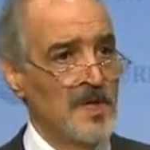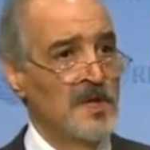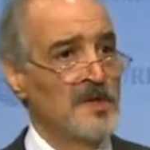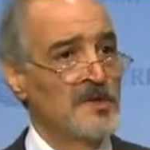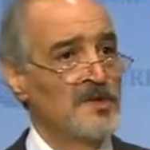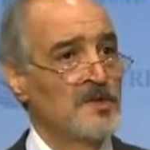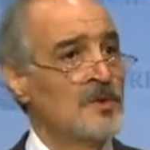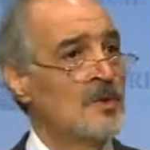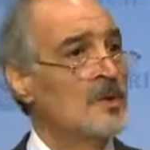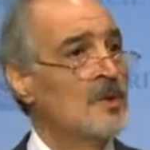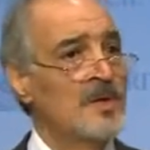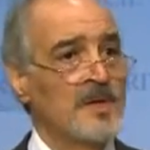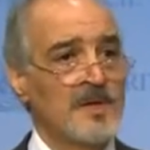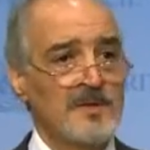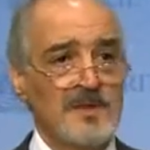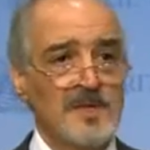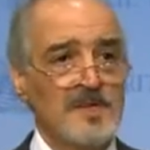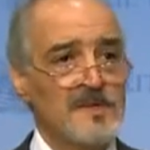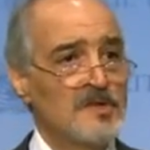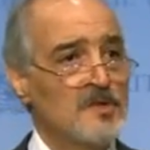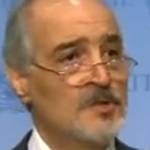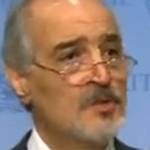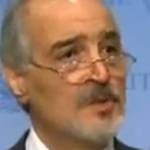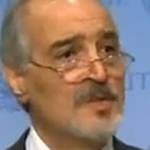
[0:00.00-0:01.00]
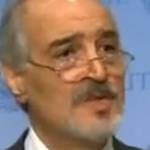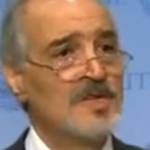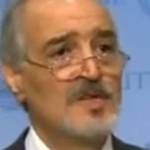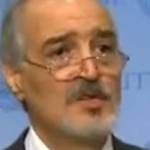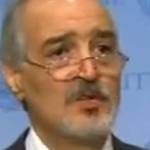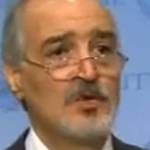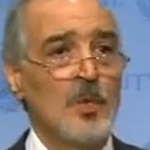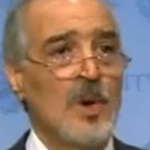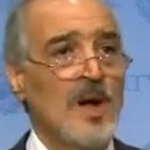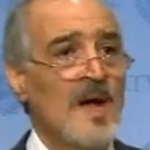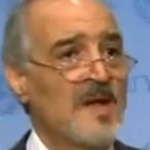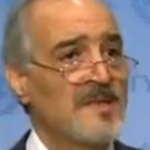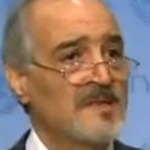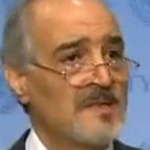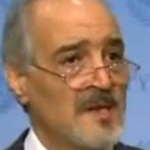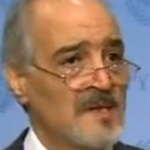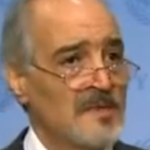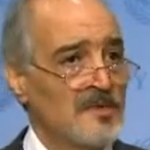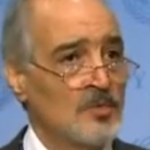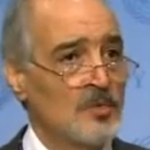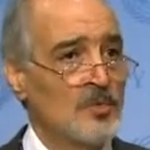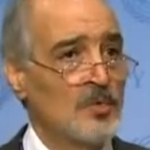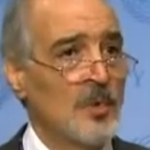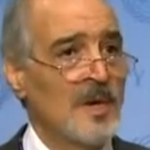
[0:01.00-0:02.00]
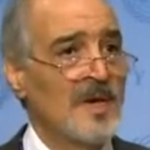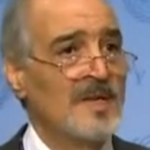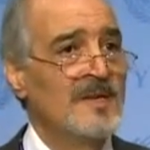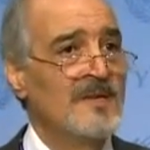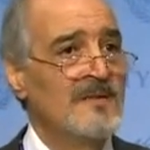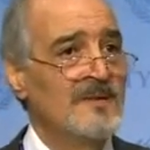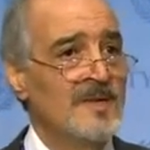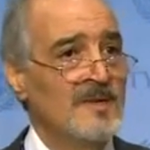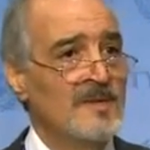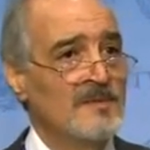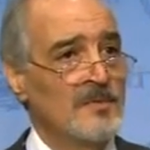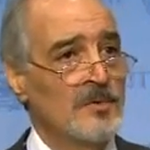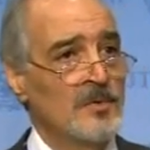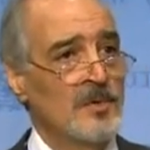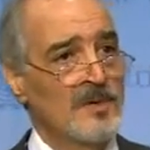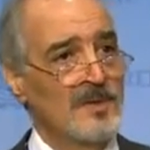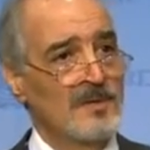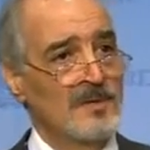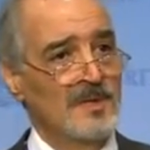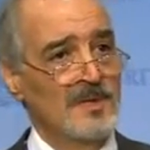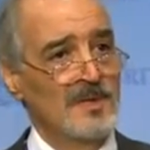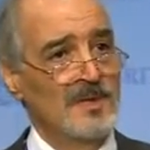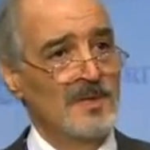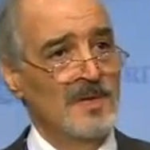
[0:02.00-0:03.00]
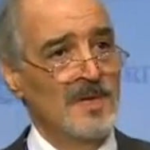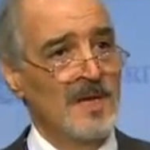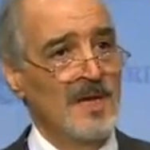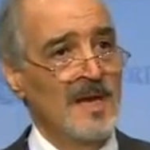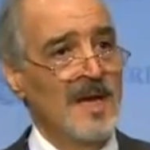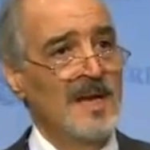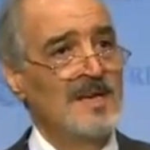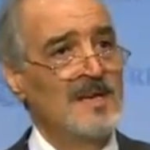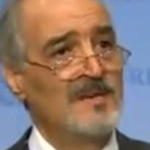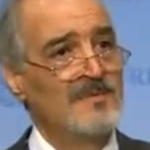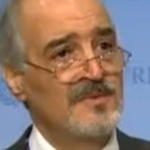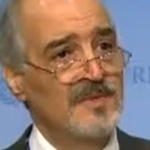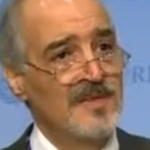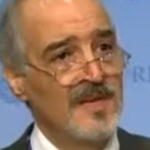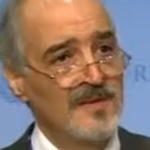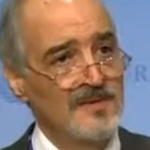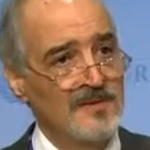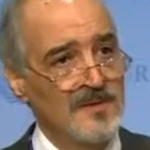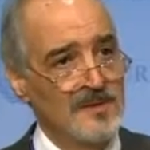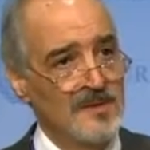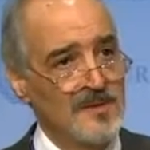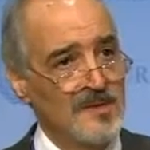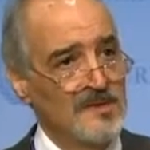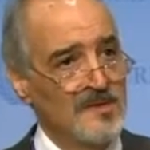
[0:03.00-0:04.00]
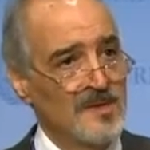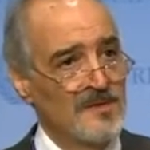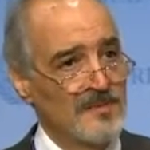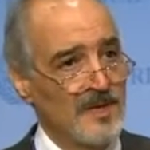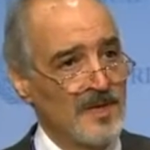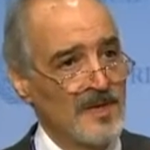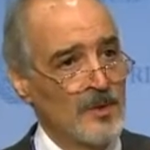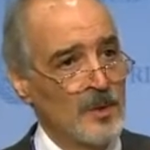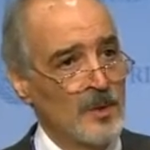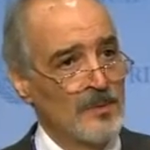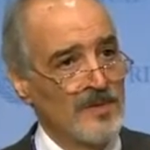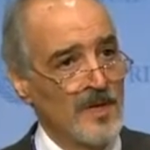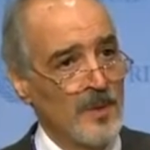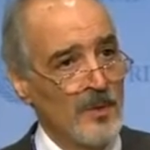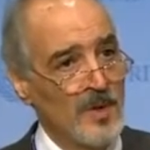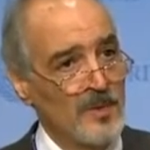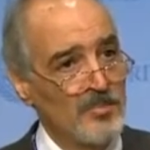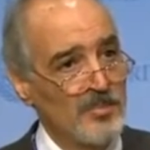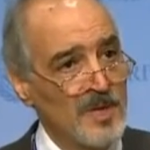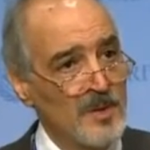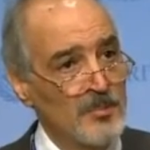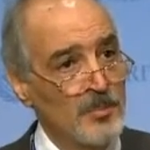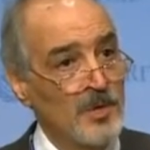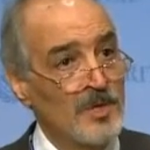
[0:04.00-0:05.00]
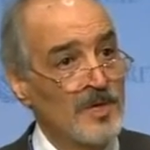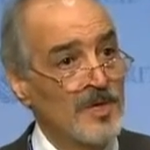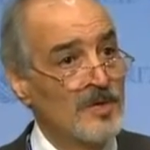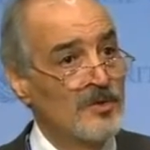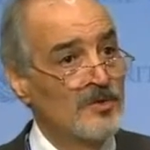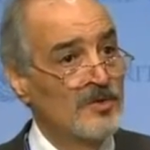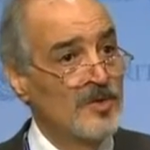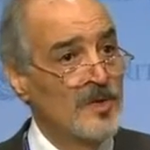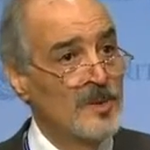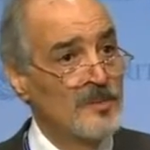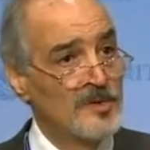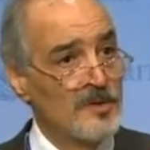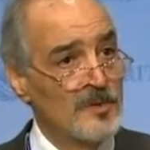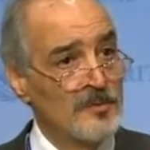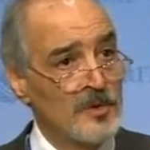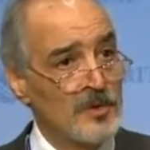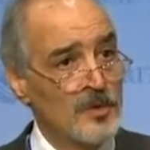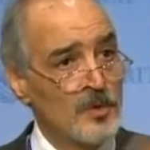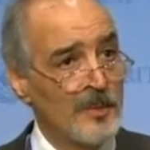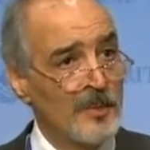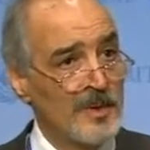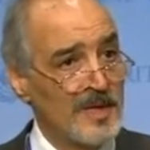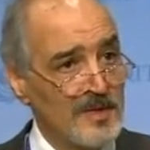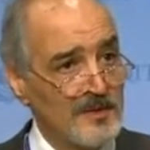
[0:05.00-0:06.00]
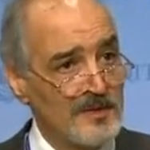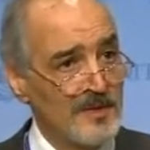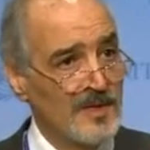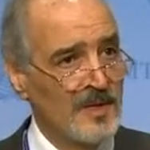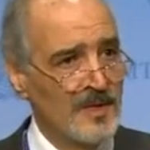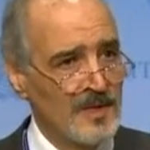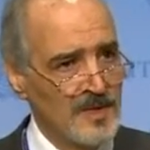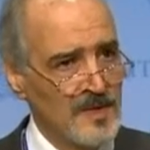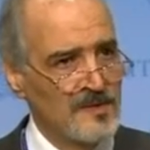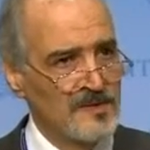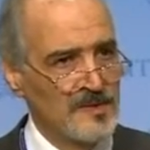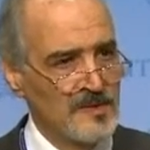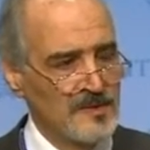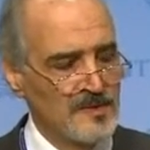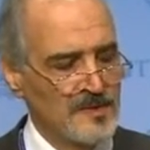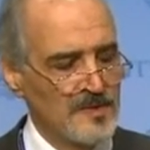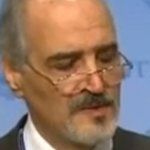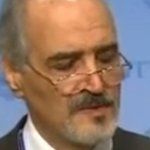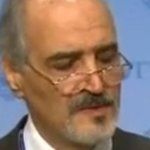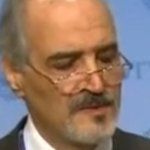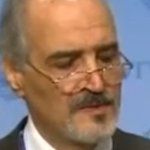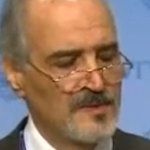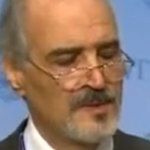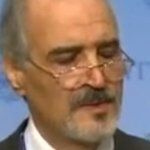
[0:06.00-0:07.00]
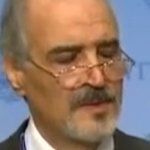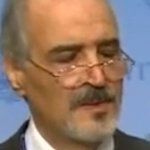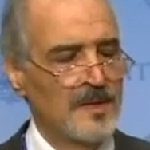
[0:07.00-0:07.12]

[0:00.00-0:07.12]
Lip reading: So there is no need to ask us to do anything for alleviating the suffering of our people in terms of humanitarian assistance.